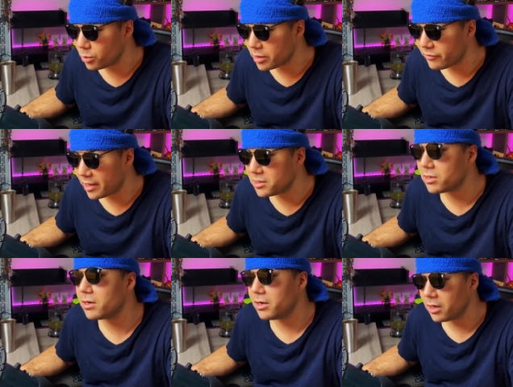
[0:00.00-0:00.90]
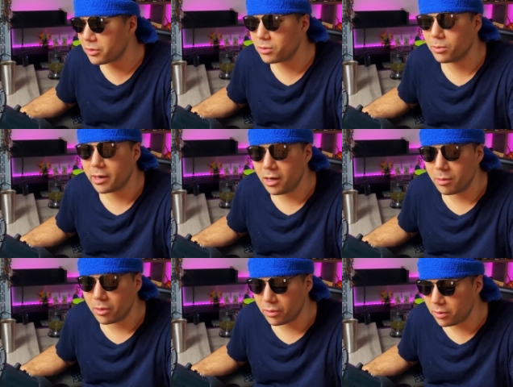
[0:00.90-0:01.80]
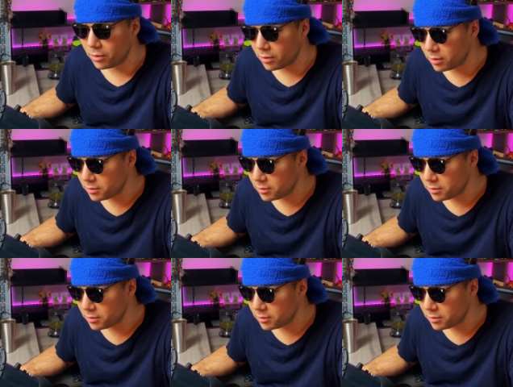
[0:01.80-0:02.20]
We've entered another realm. Oh,